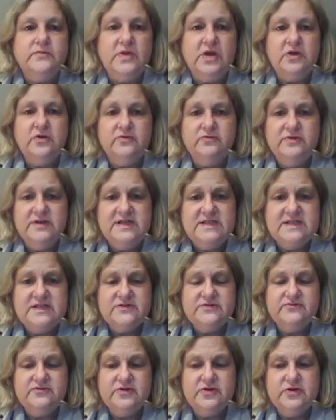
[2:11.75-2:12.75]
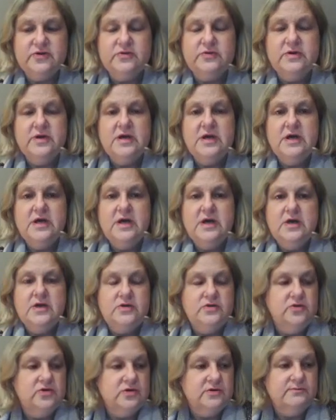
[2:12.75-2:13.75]
I'm going to read it through.
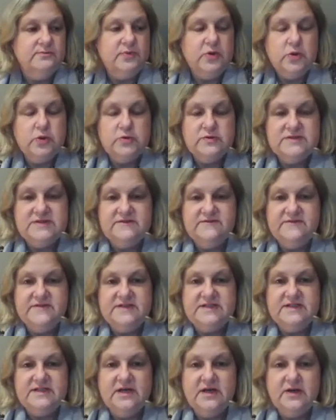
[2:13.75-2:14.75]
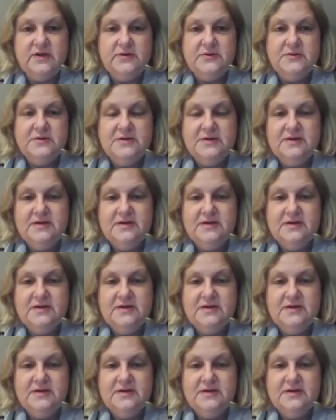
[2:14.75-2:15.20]
You can pause the video.